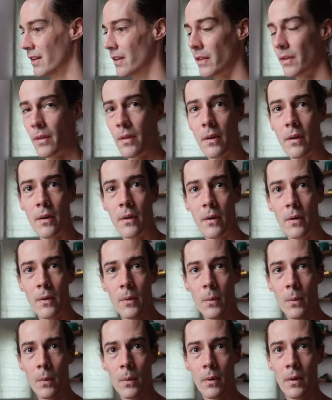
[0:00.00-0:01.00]

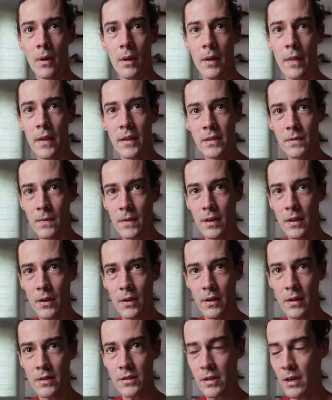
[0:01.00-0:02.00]
Though in this video
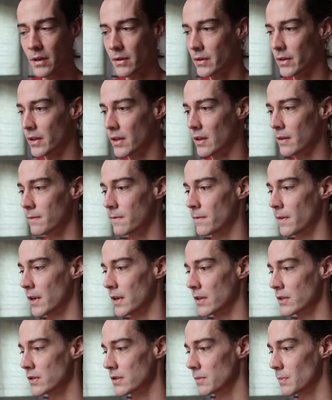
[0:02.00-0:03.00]
there's not really a
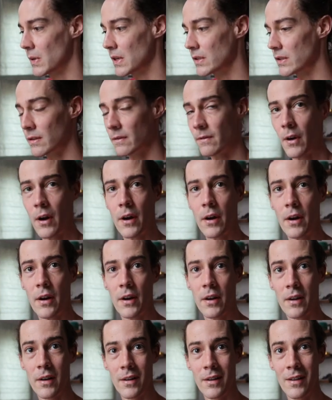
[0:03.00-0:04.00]
finished piece of
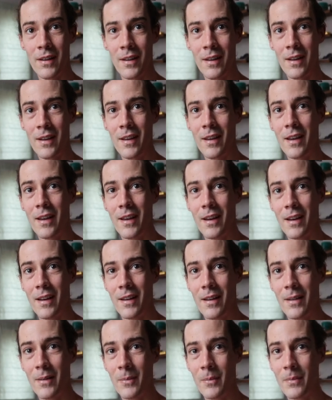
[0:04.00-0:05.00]
art.
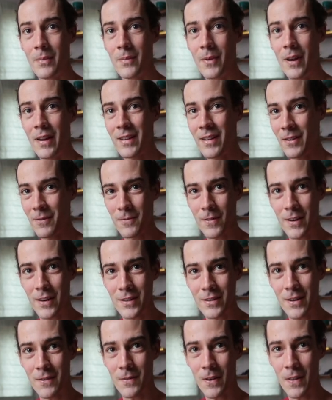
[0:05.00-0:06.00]
I didn't
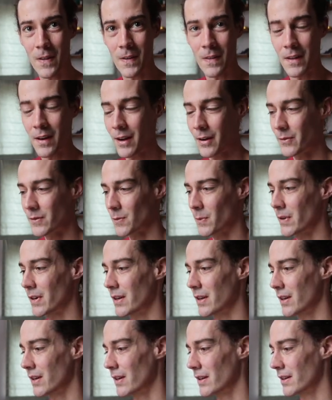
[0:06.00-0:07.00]
finish everything that I was
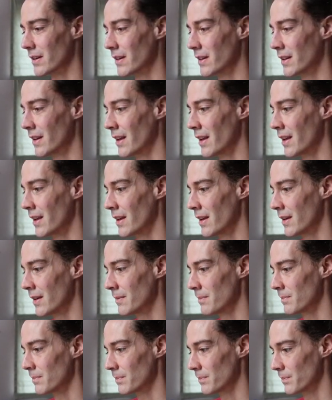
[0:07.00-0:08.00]
working on.
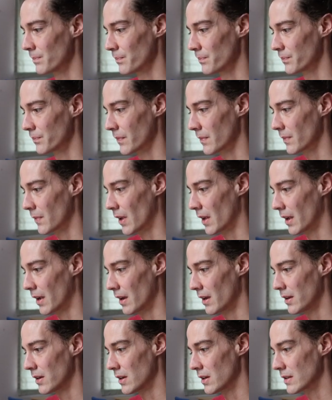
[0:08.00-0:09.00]
But
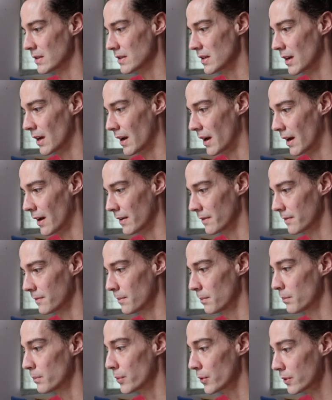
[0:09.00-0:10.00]
you can see I have
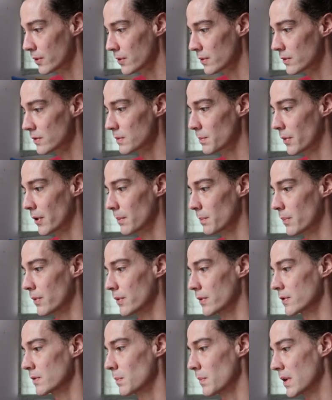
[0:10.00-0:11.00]
blues,
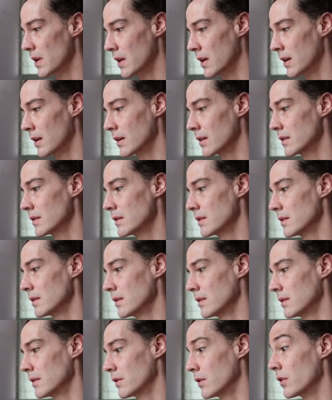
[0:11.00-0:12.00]
purples, pinks,
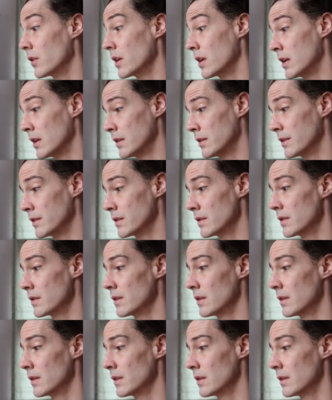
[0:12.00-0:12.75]
greens.